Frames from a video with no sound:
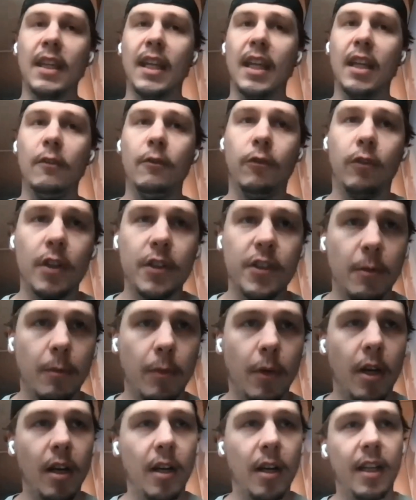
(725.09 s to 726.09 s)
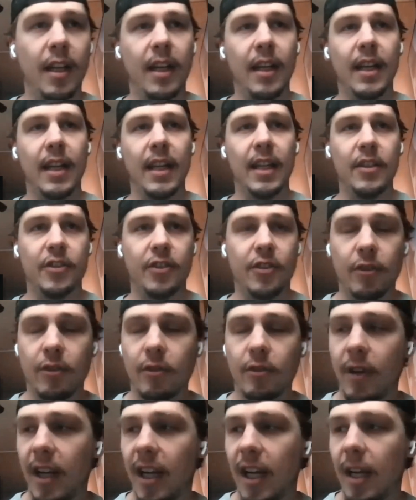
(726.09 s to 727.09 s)
influencer marketing,
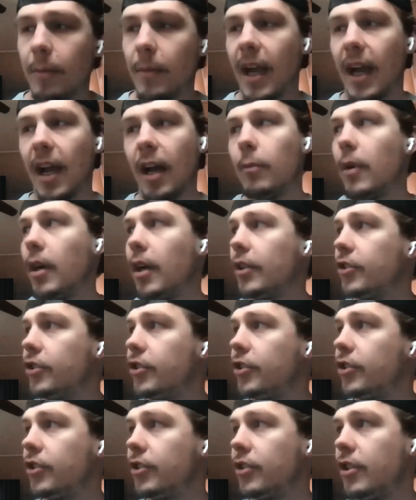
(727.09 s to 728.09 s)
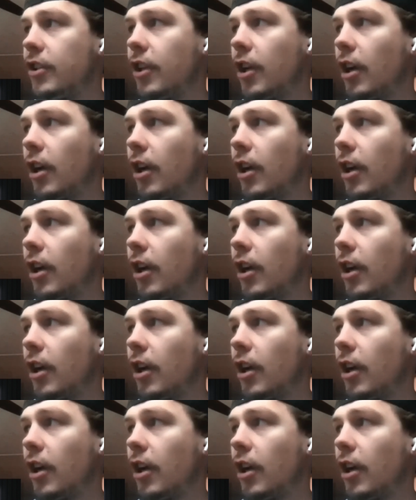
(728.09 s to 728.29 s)
Instagram, how much,